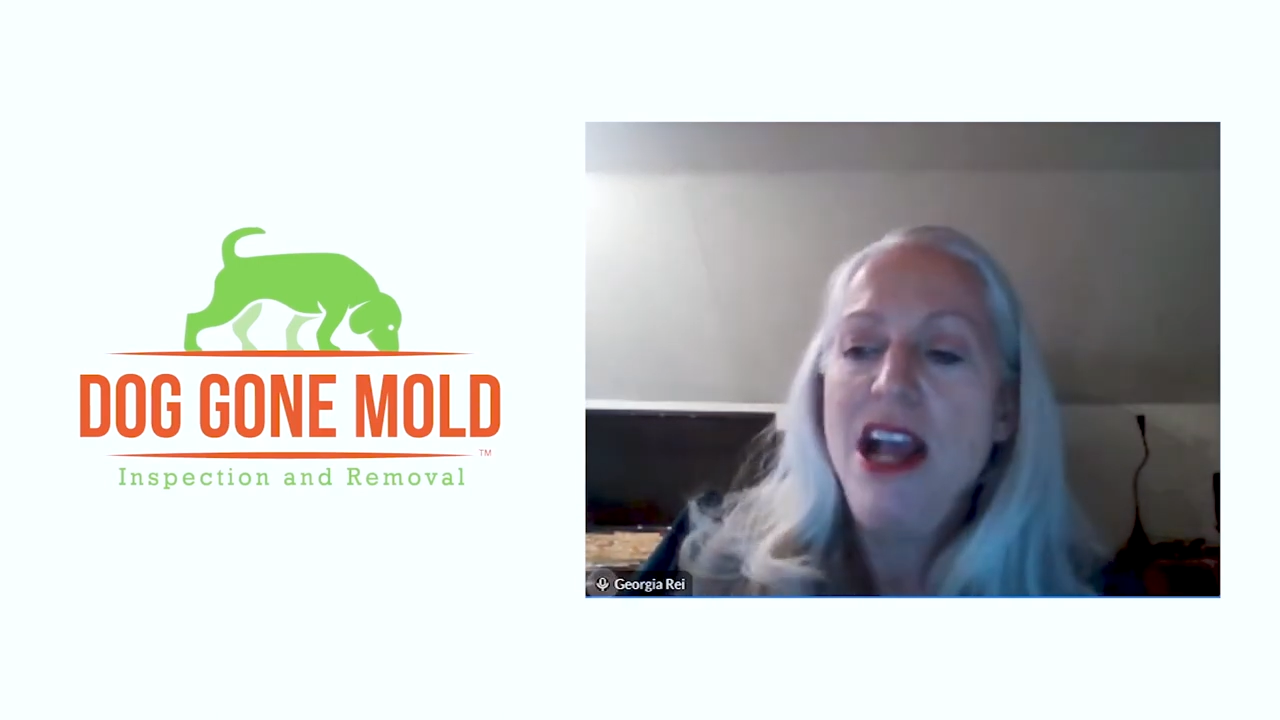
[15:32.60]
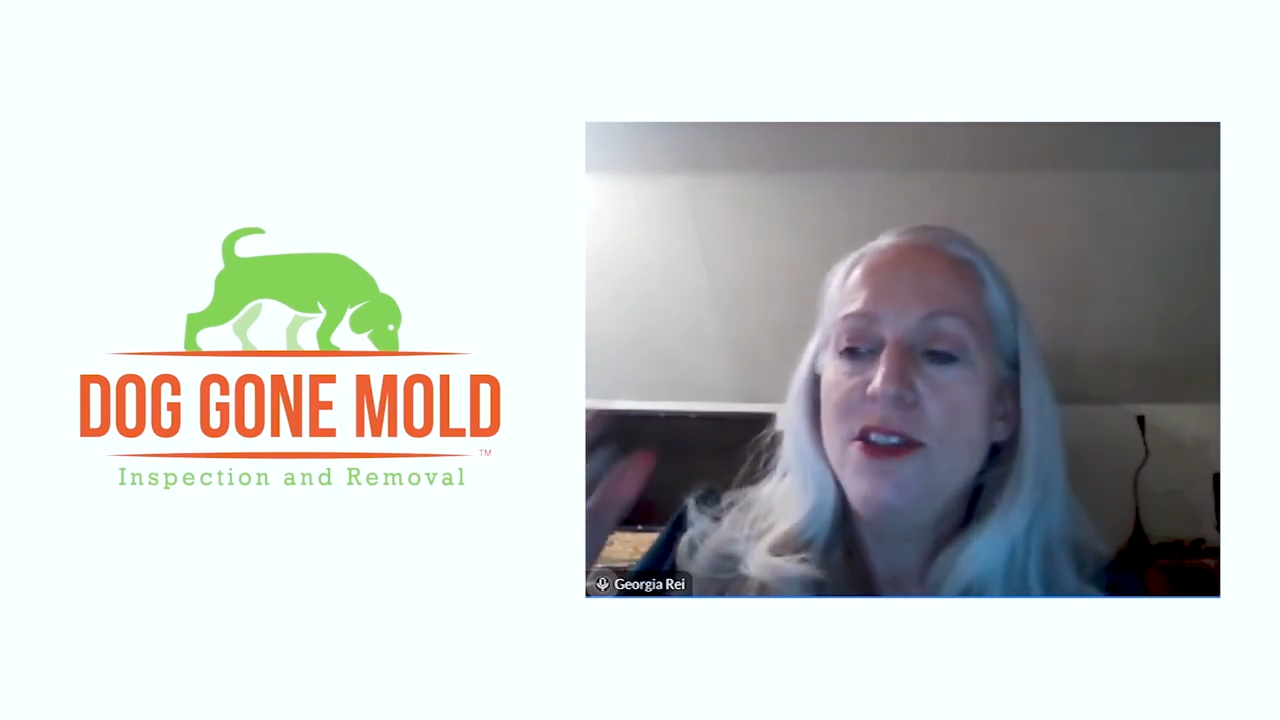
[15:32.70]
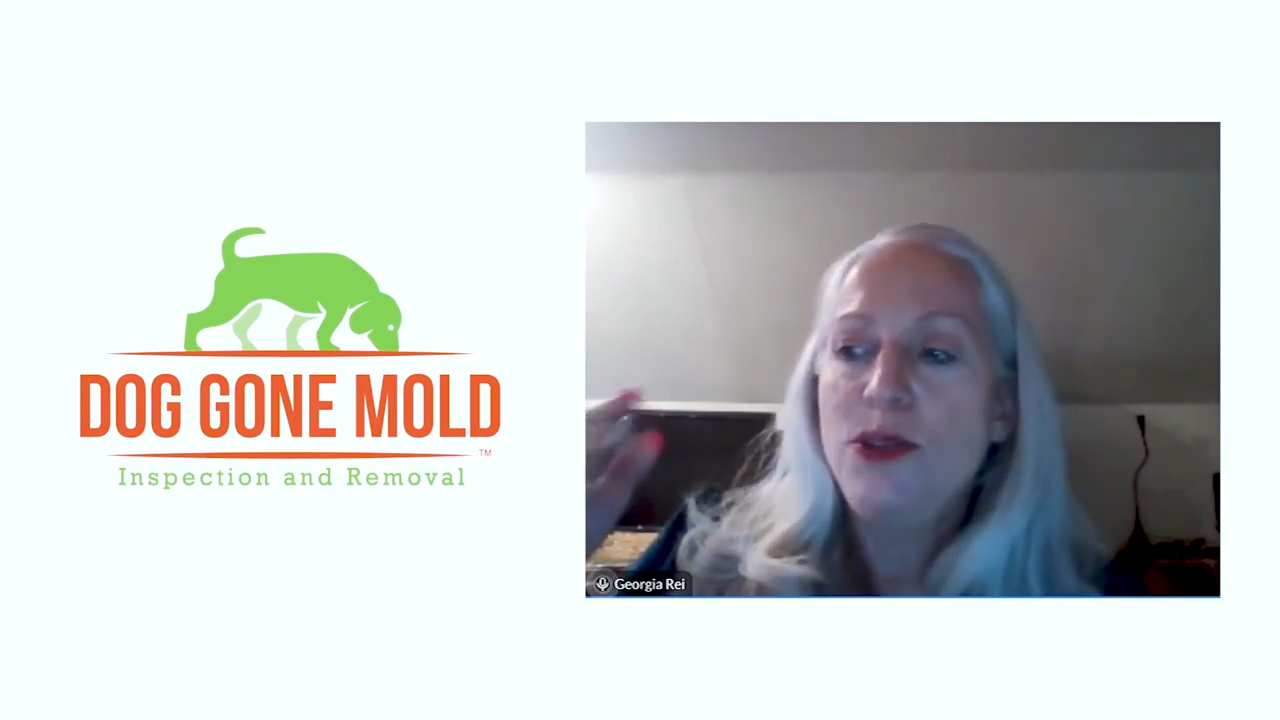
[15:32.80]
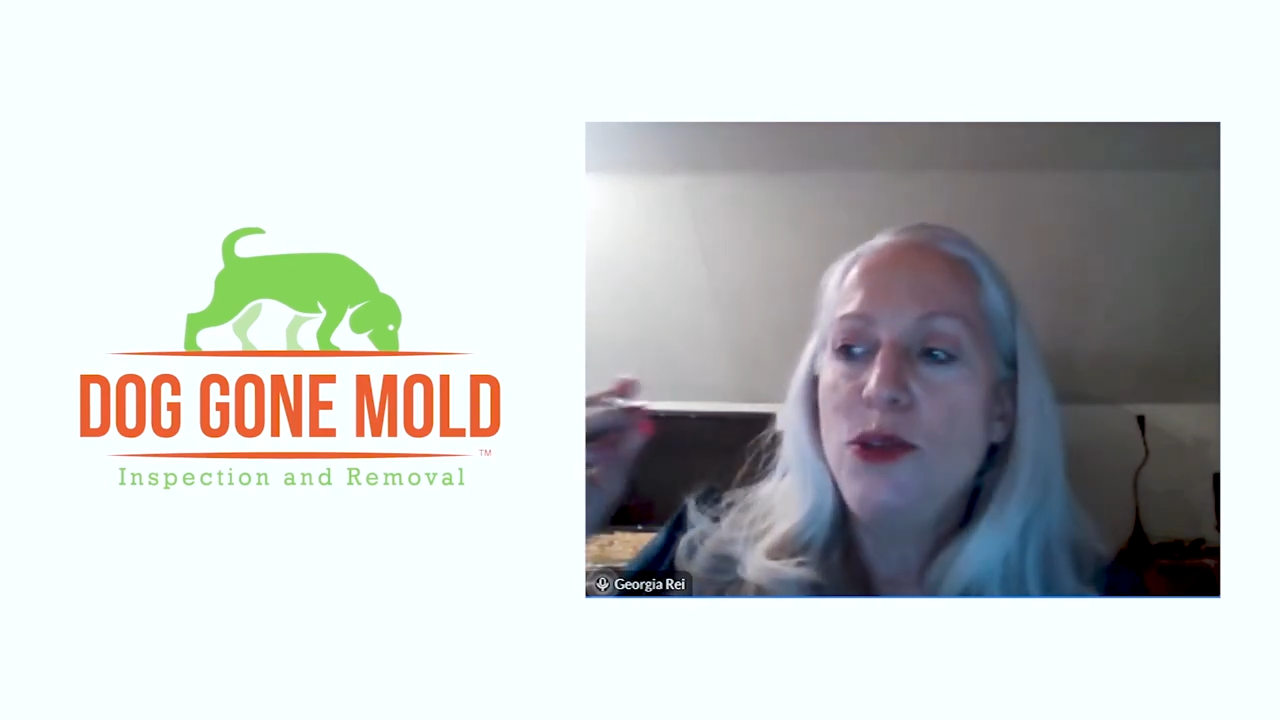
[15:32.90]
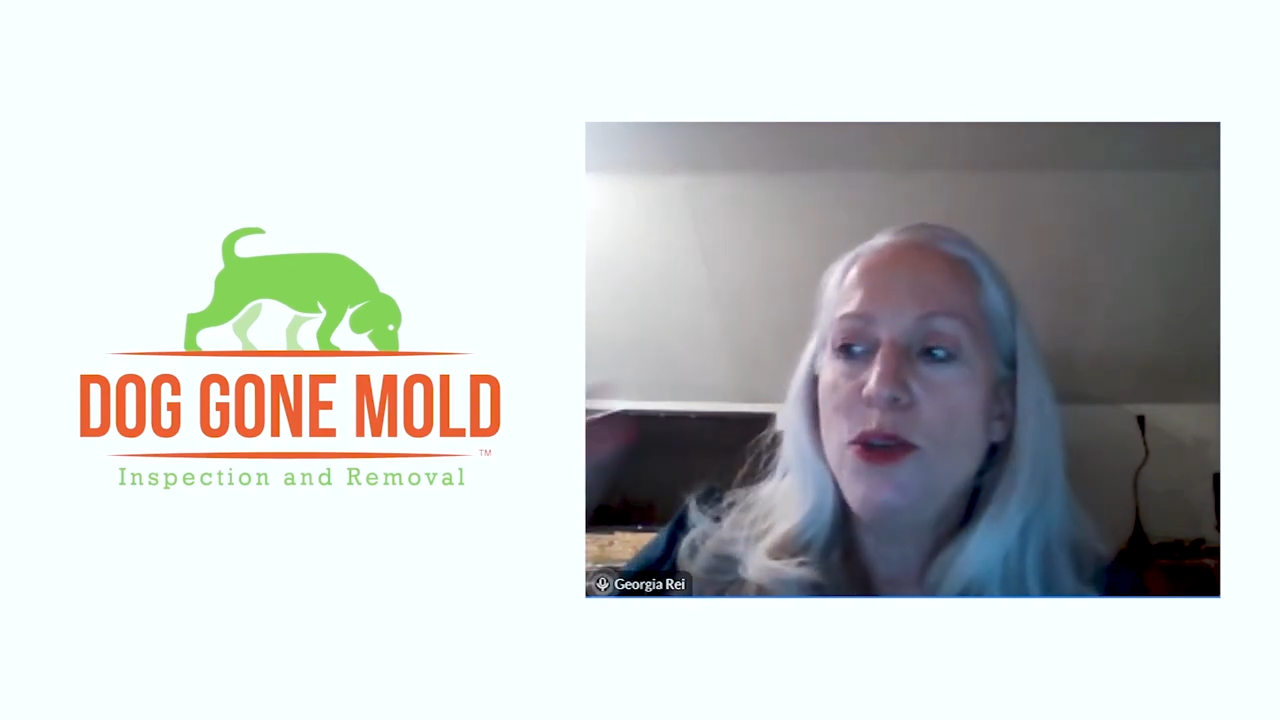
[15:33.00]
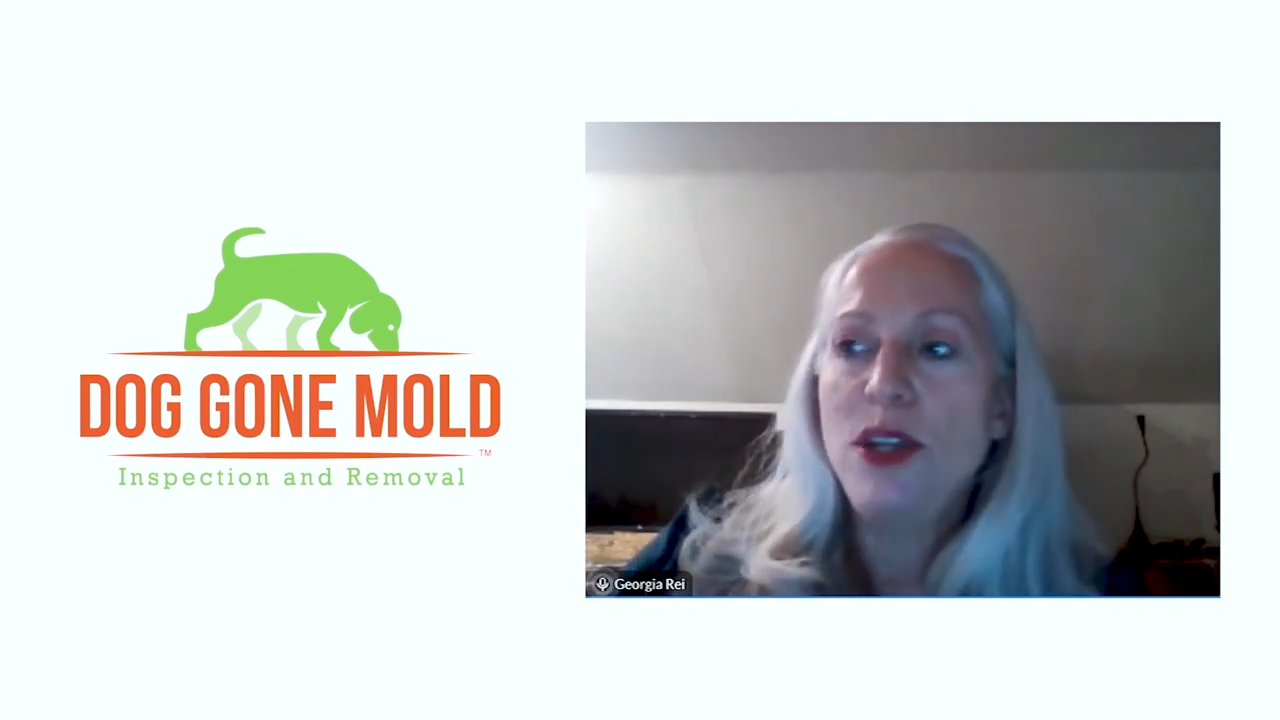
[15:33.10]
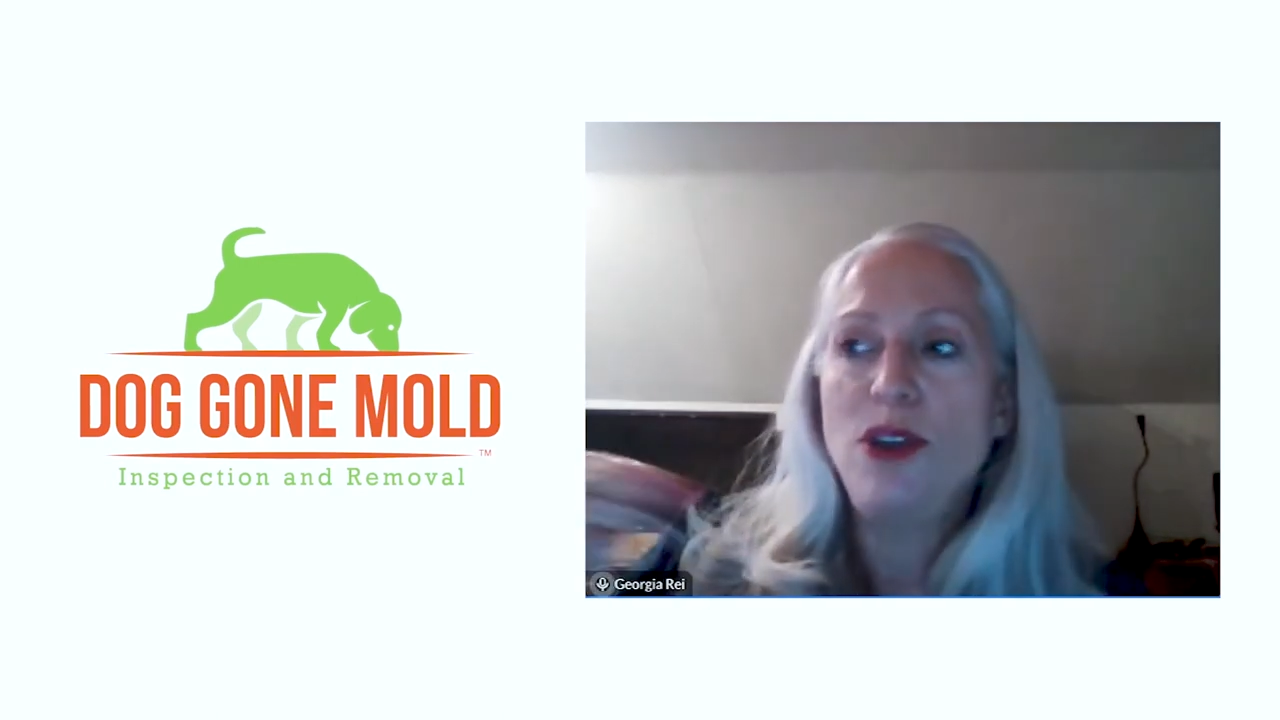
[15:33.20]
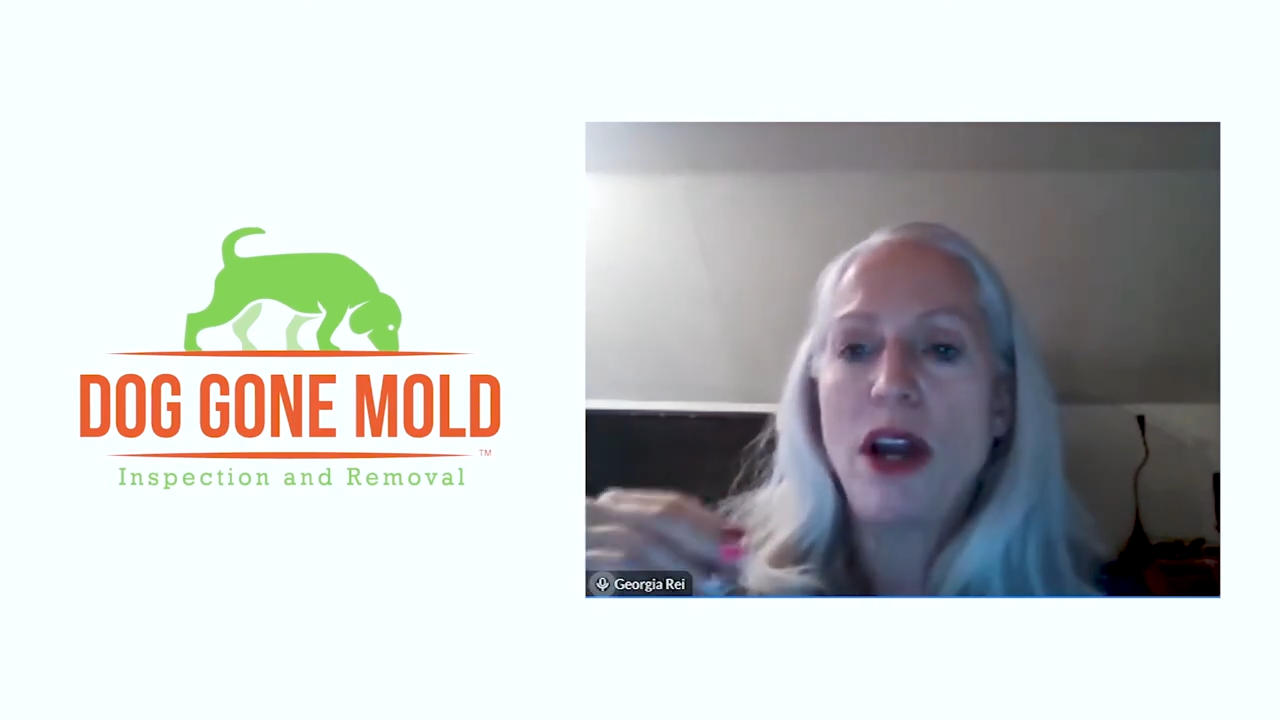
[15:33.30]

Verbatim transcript: So you can